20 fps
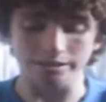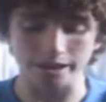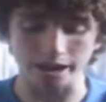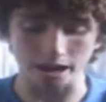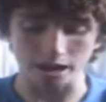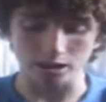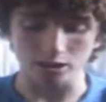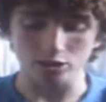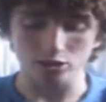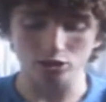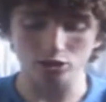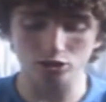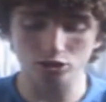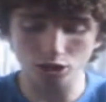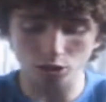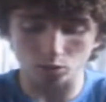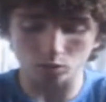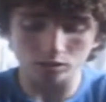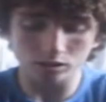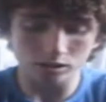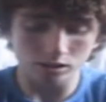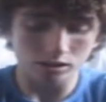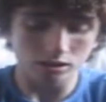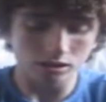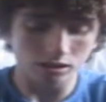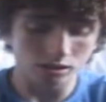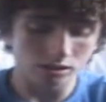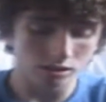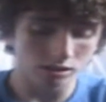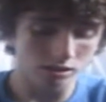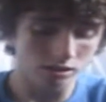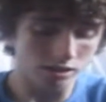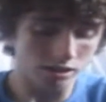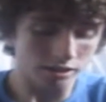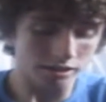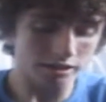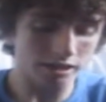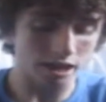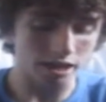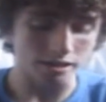Yeah, so
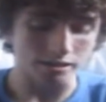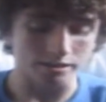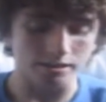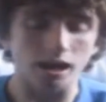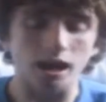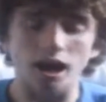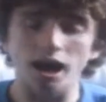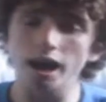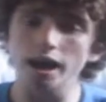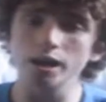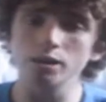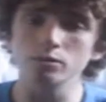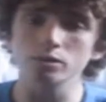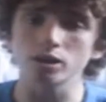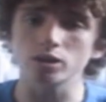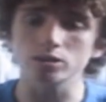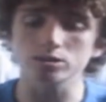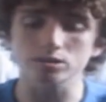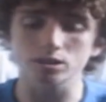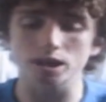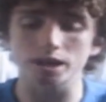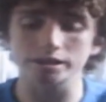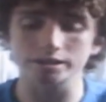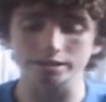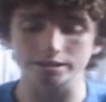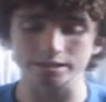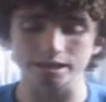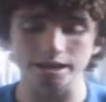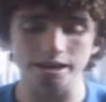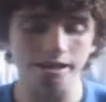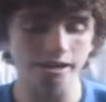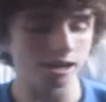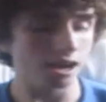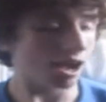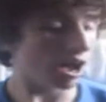guys, I would also like to say